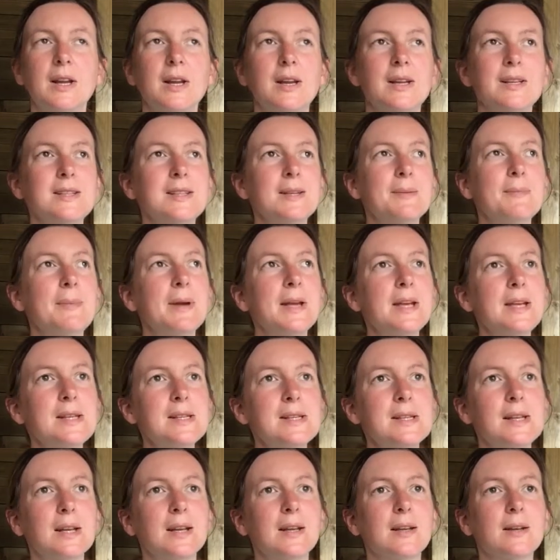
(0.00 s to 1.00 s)
It's
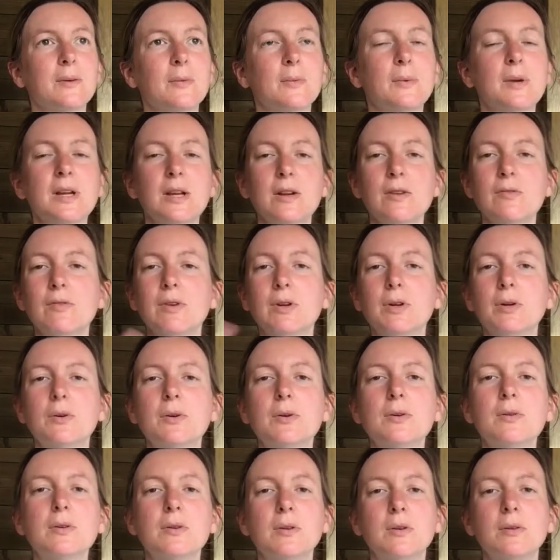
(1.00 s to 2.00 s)
amazing. We can
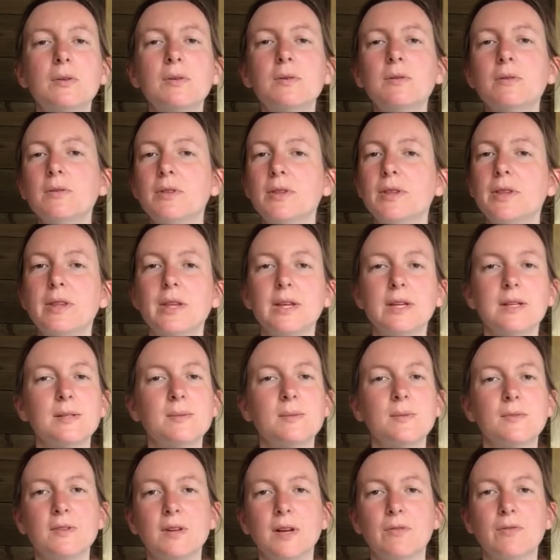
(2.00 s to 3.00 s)
recall all of the
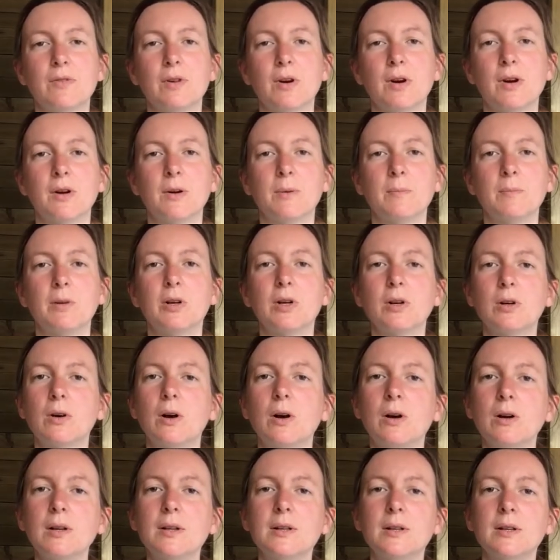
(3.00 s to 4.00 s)
things we've done wrong, but
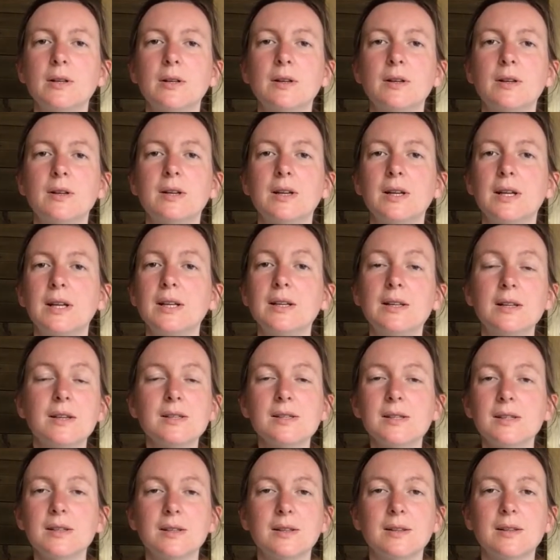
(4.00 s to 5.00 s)
God, he
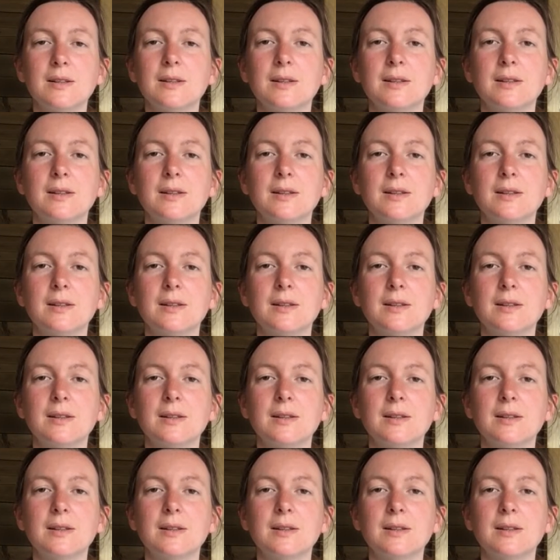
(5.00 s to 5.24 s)
doesn't.